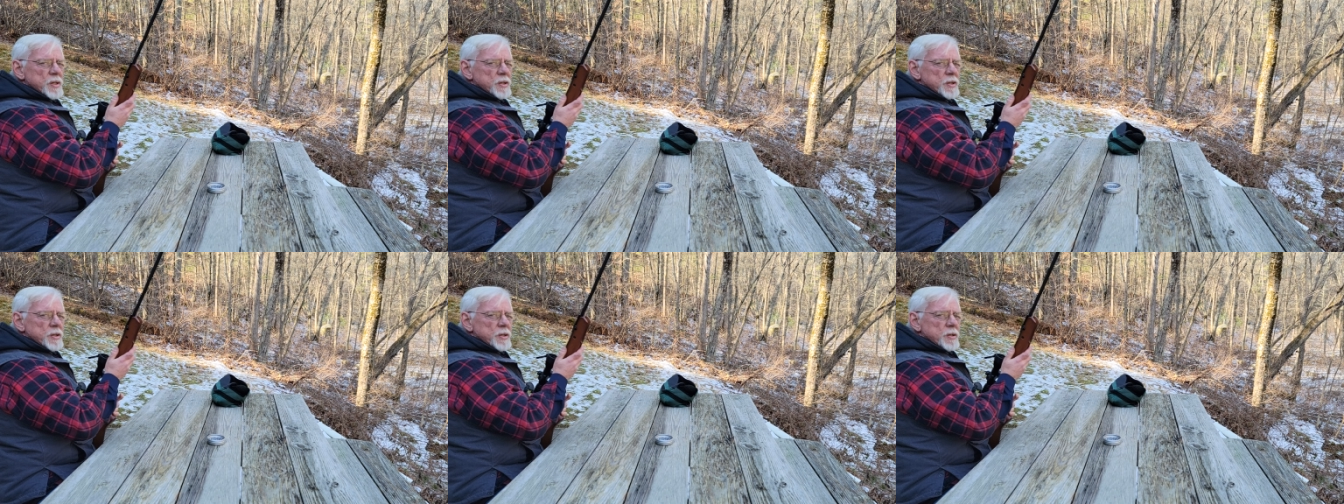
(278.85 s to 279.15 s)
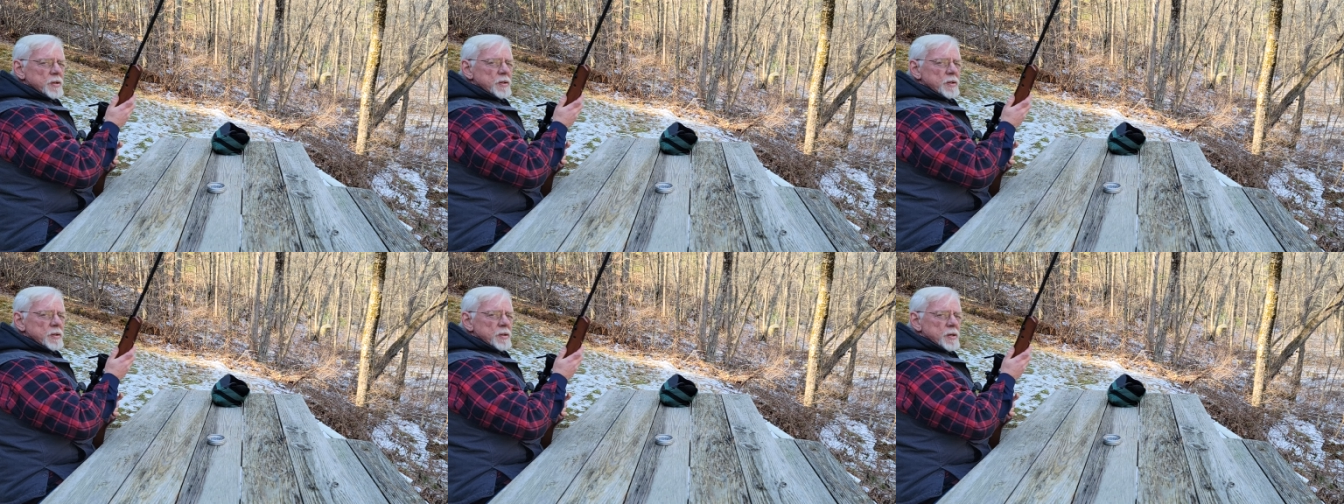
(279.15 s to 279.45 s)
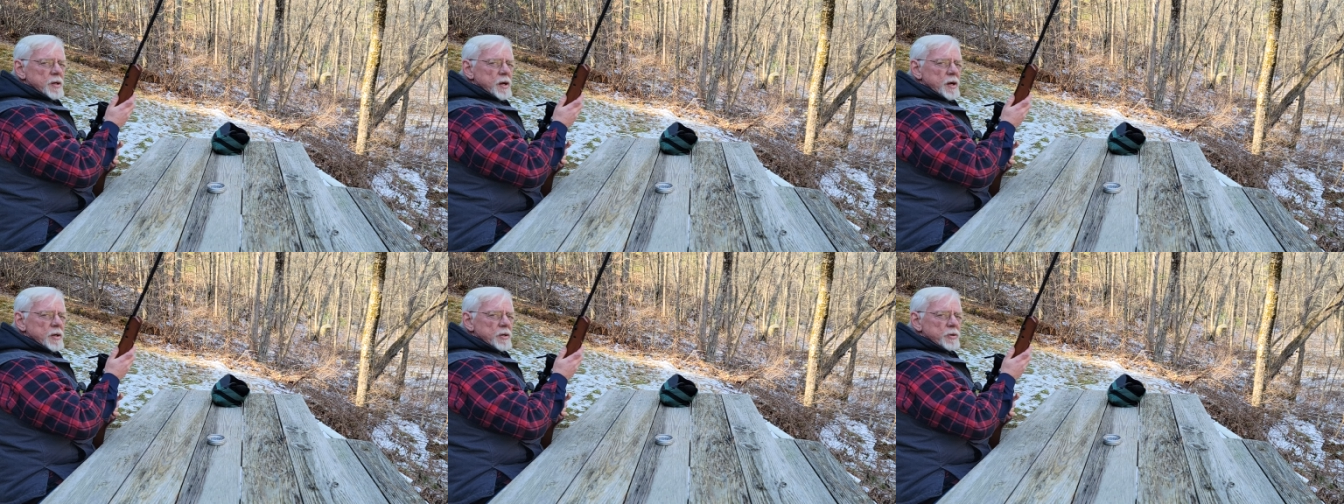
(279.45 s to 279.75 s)
inch
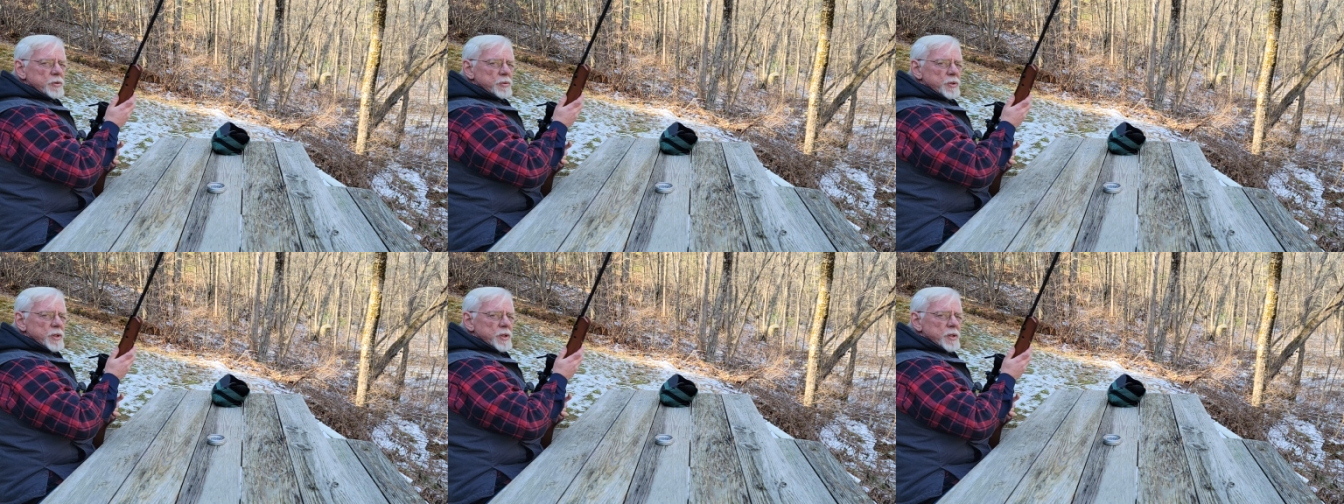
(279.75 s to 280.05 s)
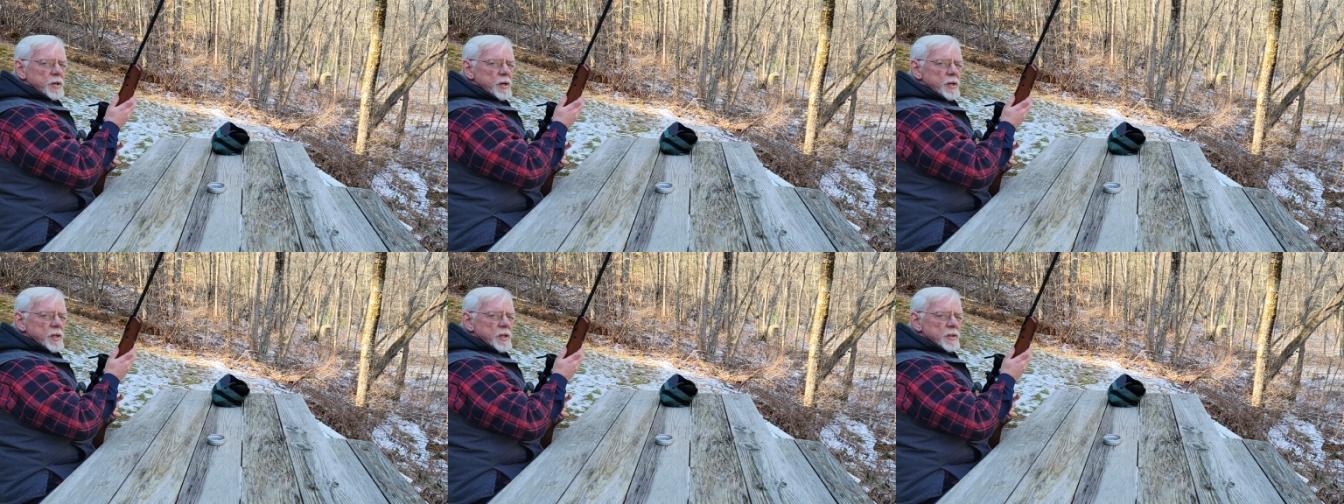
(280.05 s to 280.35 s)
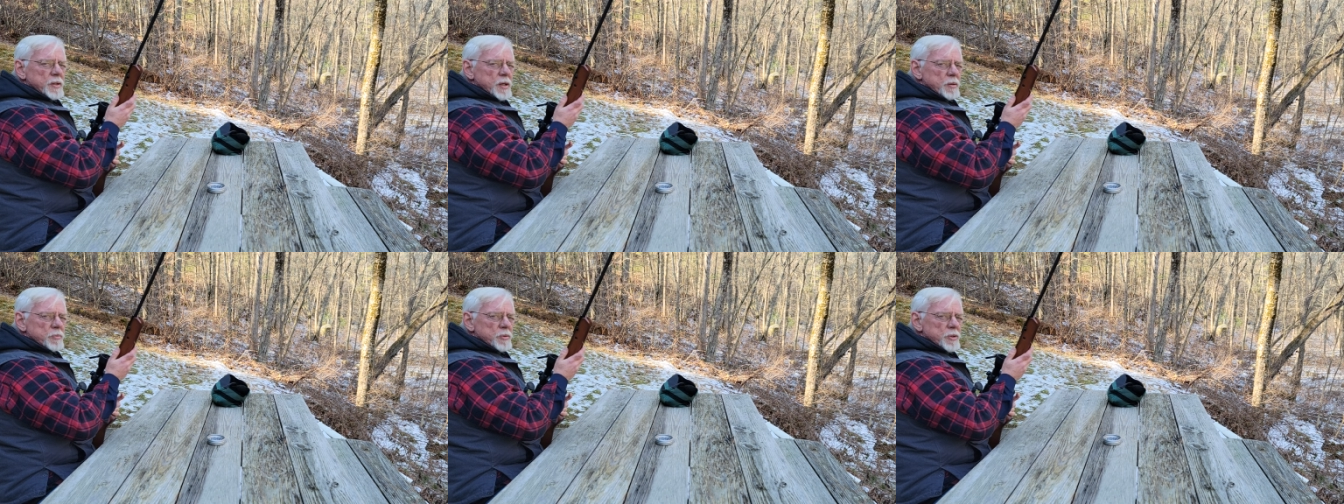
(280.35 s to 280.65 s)
concrete
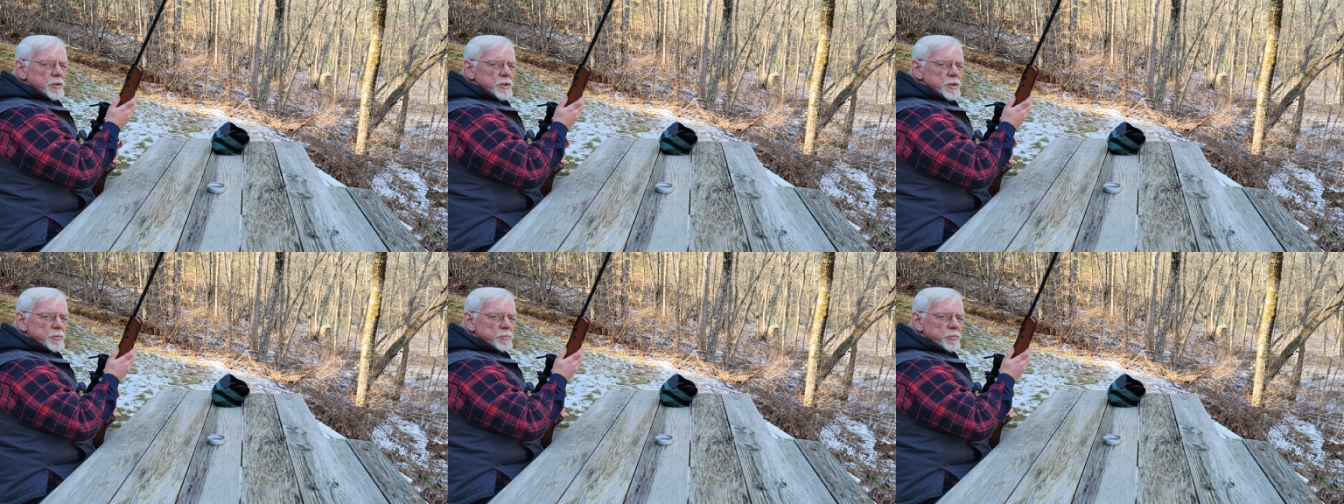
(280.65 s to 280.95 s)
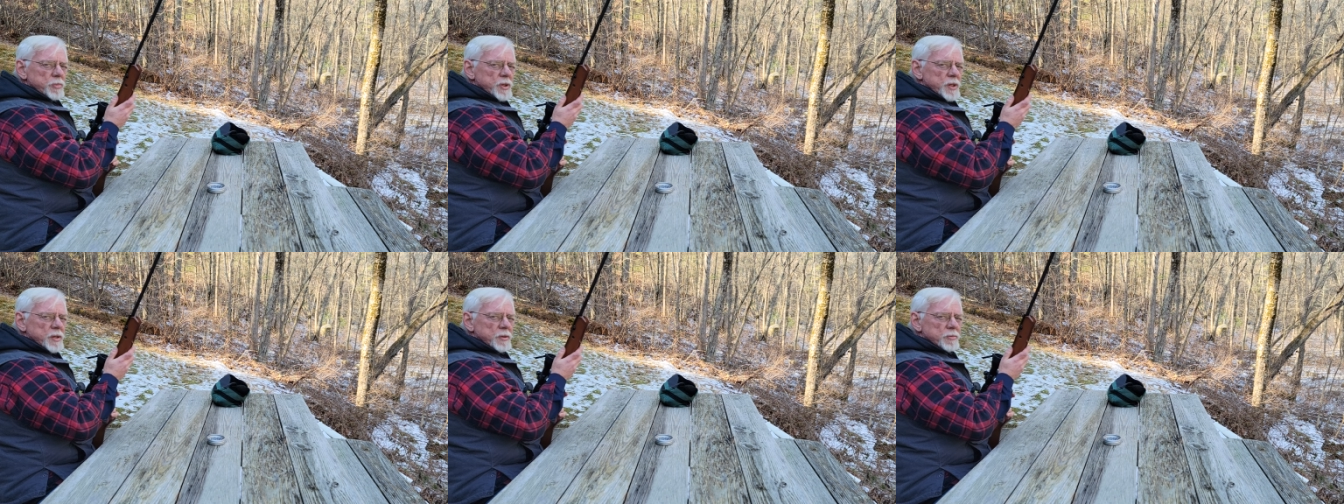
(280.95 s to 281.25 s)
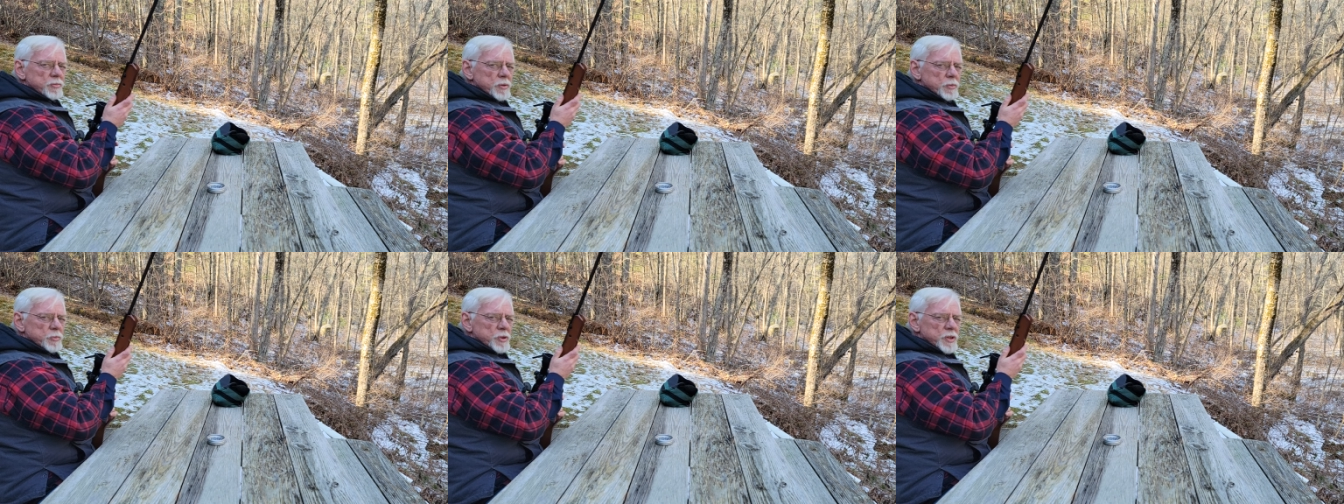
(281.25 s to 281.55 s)
cutting demolition
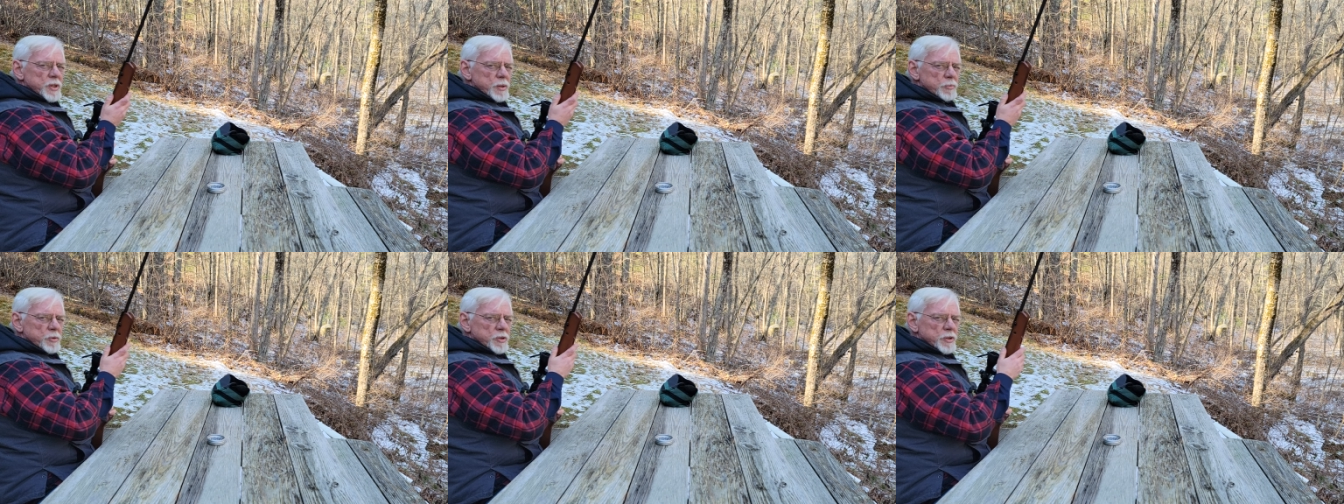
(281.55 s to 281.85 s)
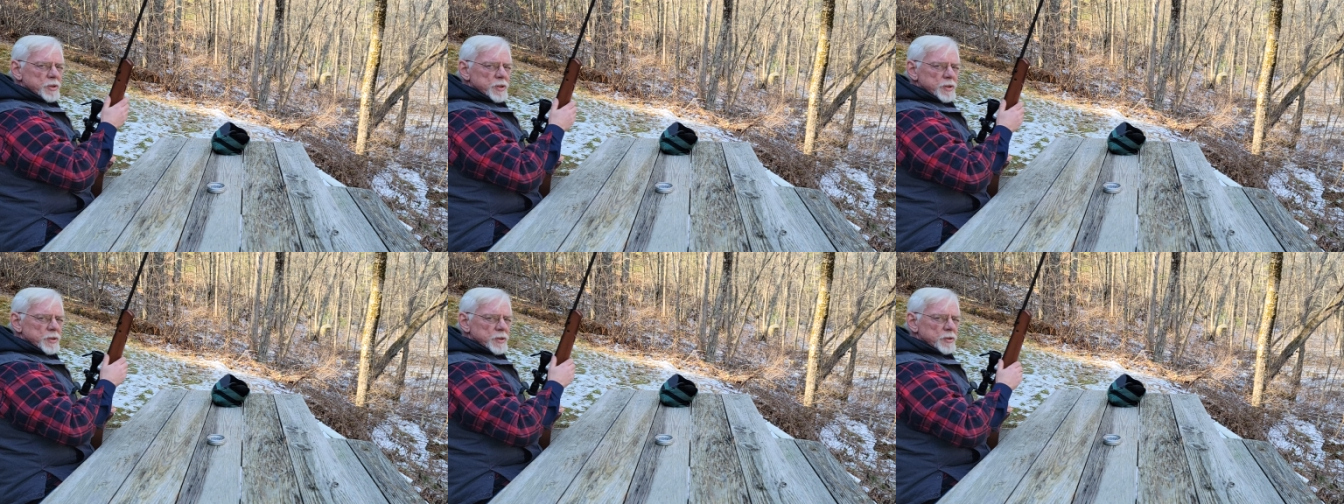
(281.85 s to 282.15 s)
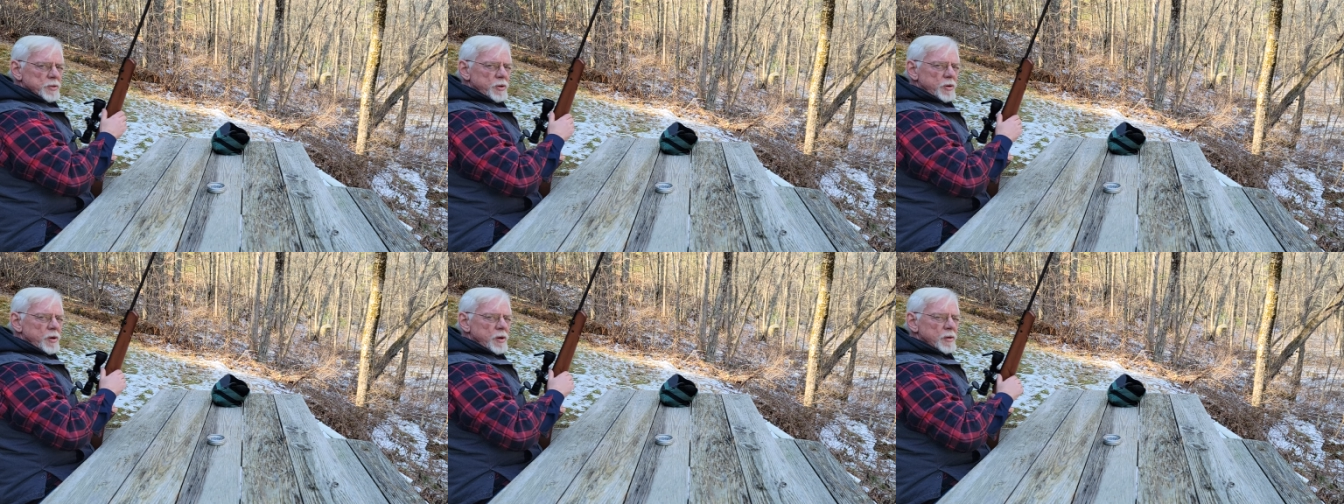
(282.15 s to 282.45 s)
blade from a demolition
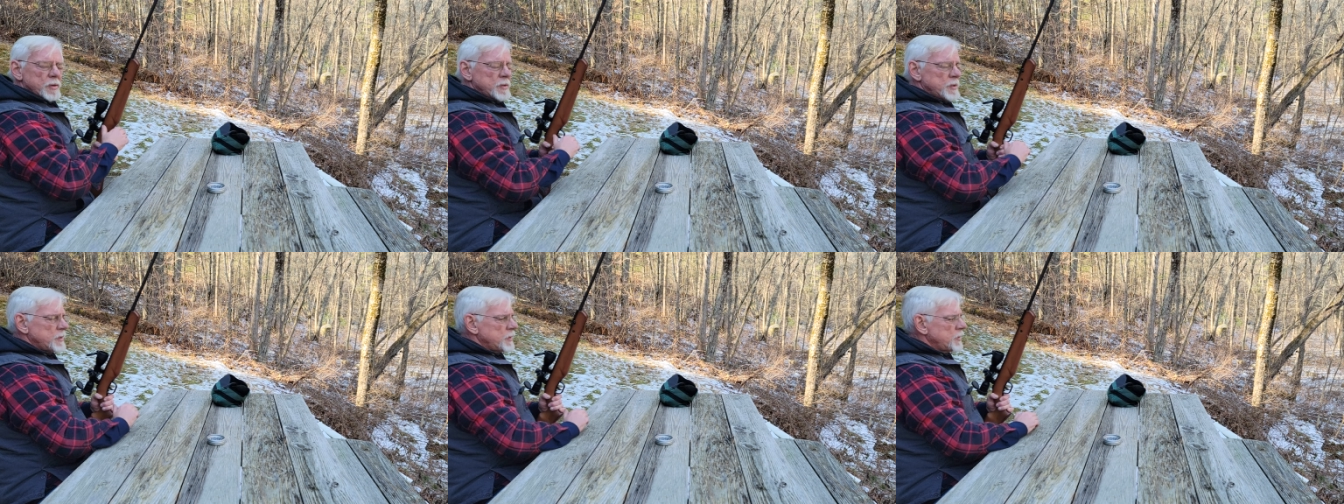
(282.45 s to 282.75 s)
saw.